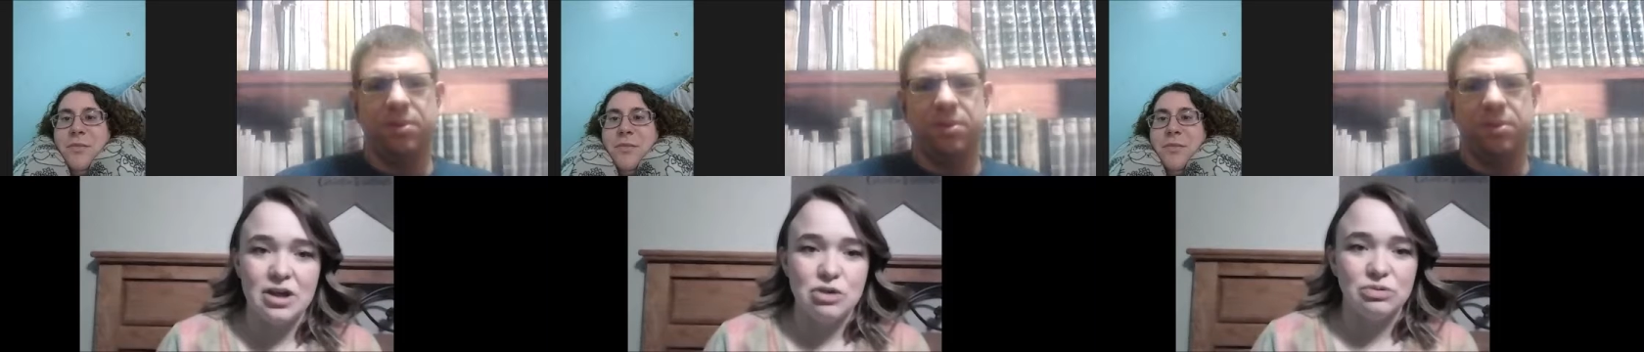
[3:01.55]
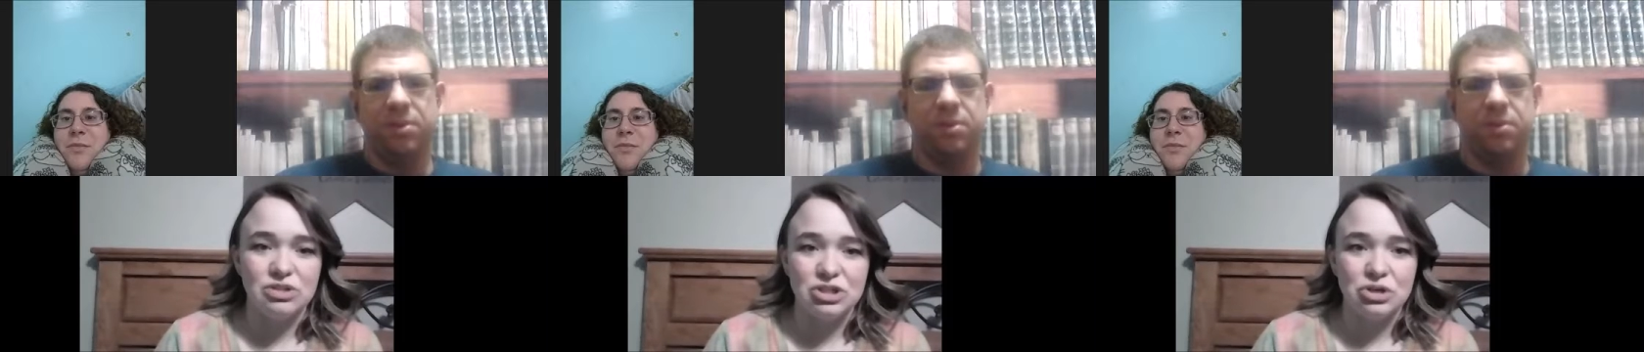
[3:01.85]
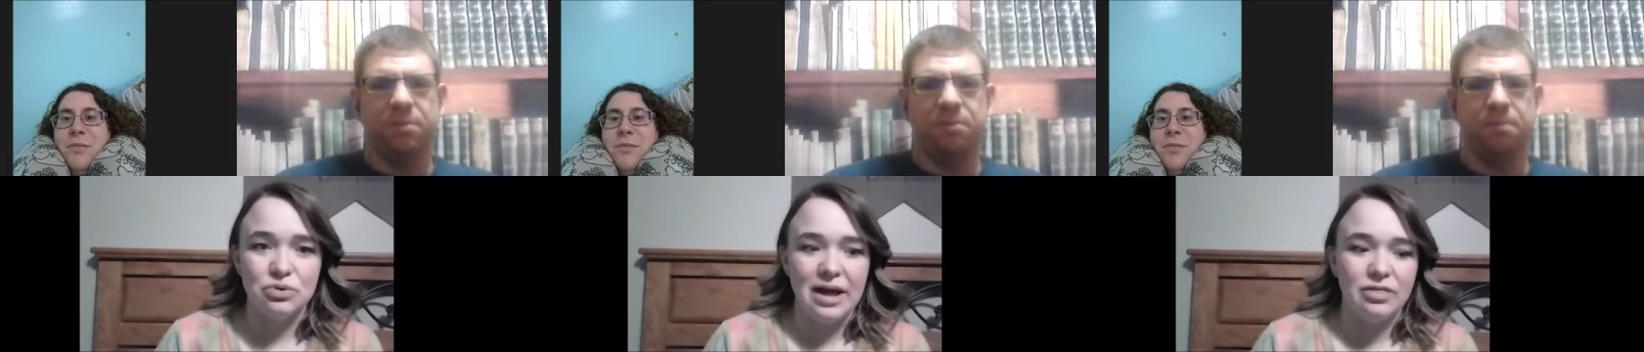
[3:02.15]
Speaker 1: it used
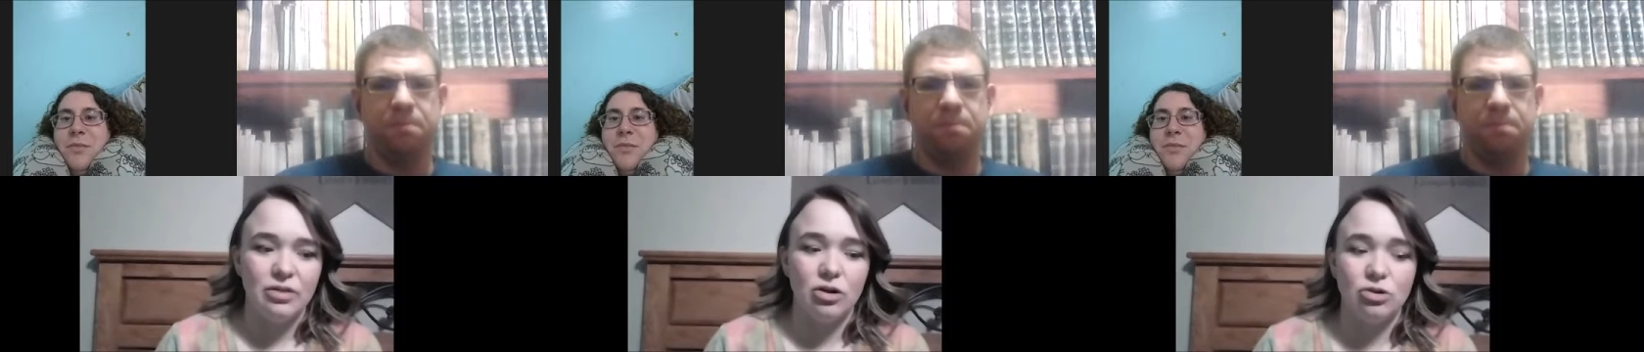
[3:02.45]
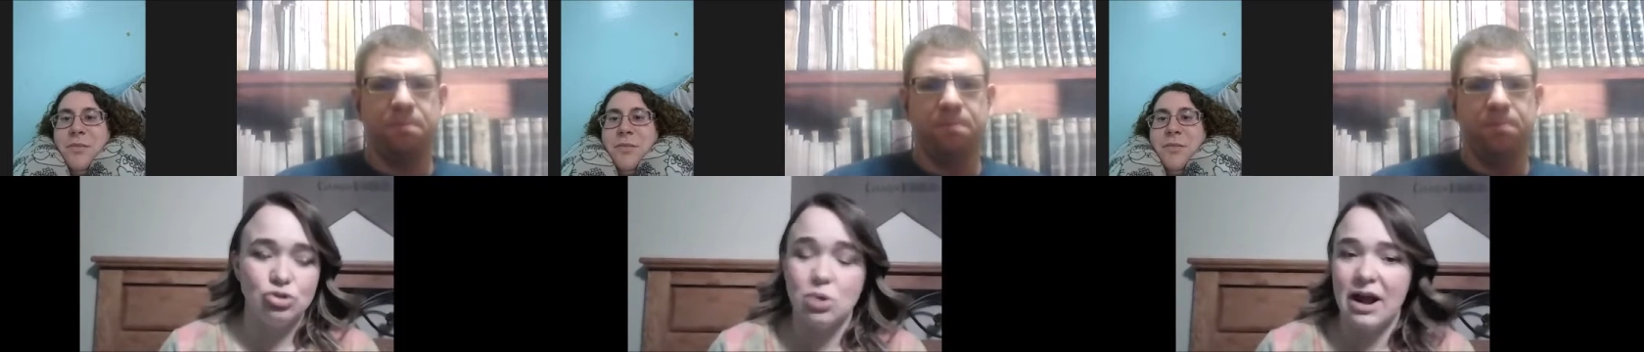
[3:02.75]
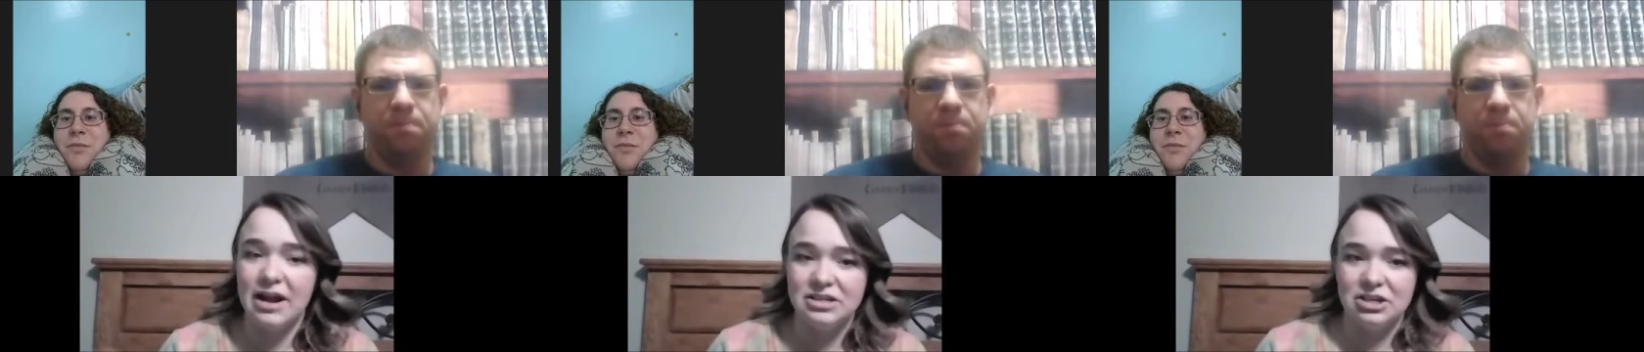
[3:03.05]
to and they're
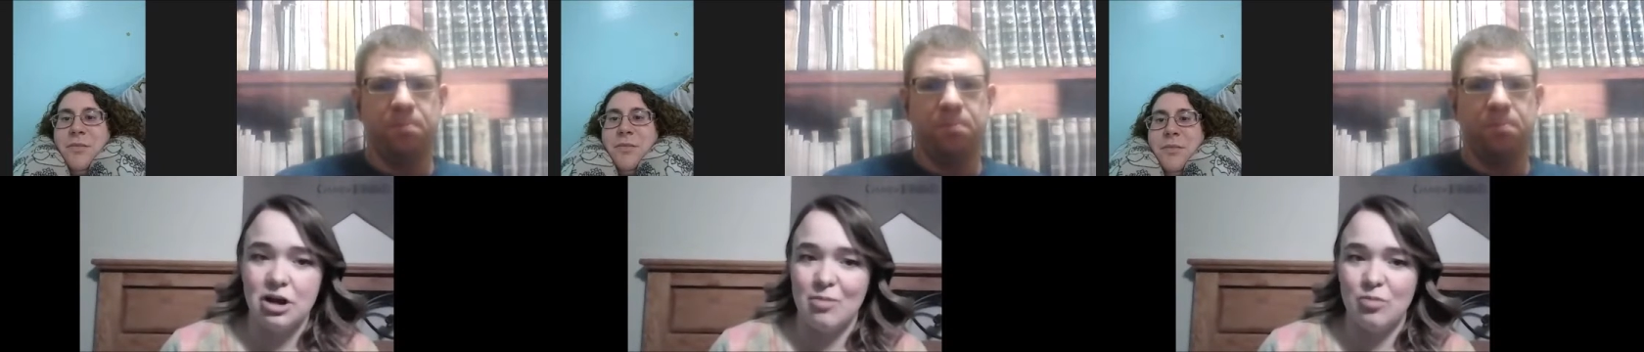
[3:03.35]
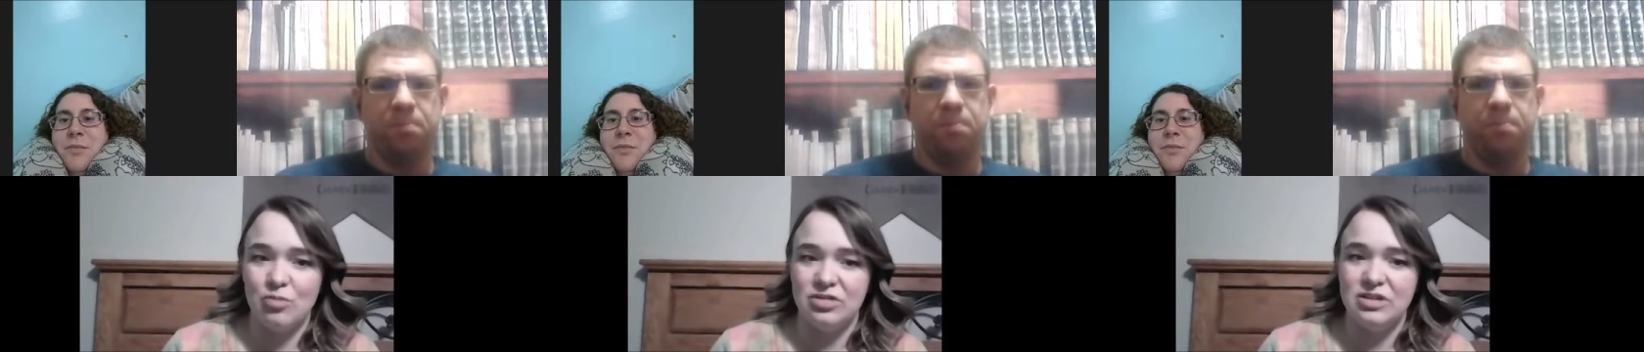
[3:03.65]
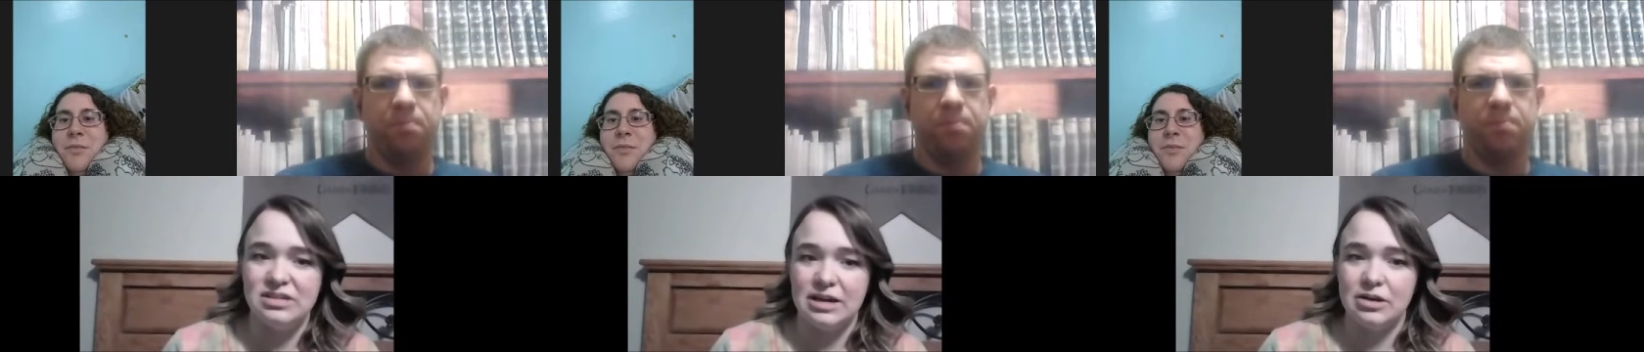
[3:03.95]
trying to come up with
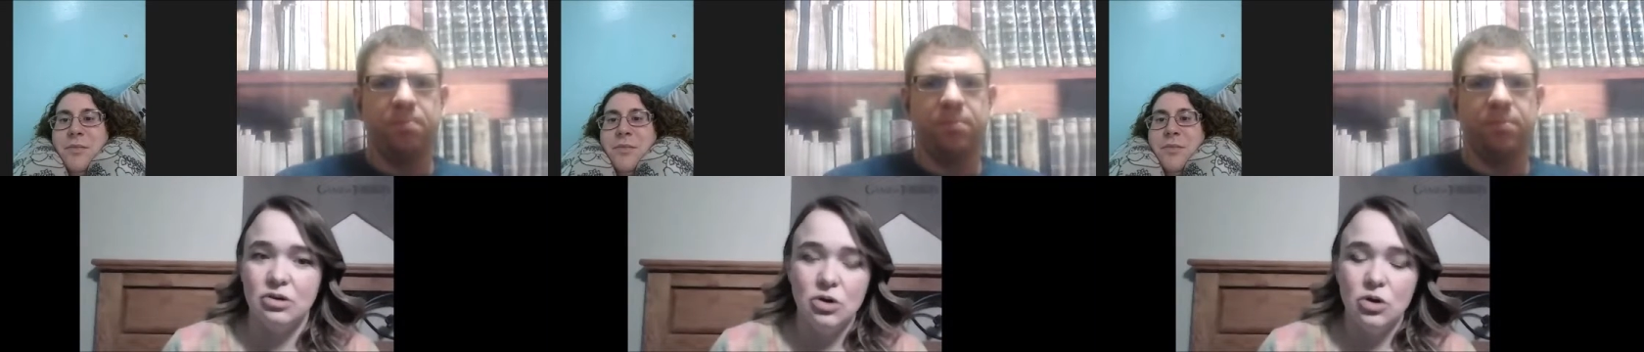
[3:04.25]
these like